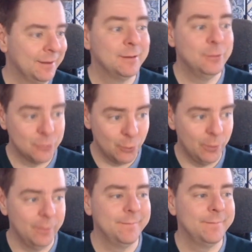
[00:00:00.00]

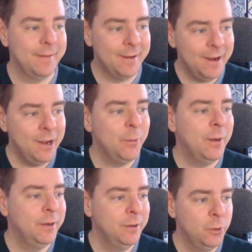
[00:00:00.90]
tutorial. How do I
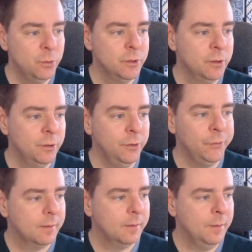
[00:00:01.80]

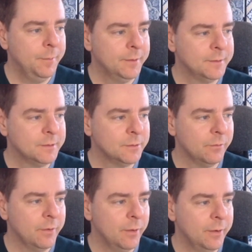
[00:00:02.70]
use it? I mean, this is
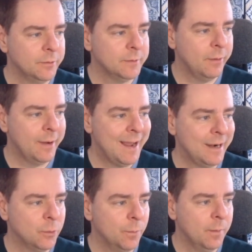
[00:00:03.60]
sort of how I add
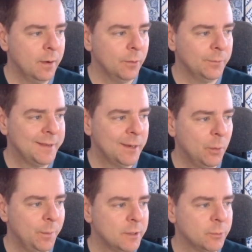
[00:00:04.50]
it to a model.
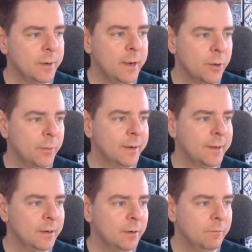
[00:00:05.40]
Tagable manager. How do I
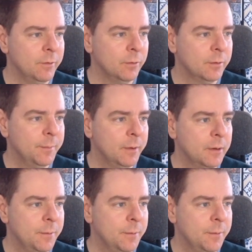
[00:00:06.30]
get in a view? Come on.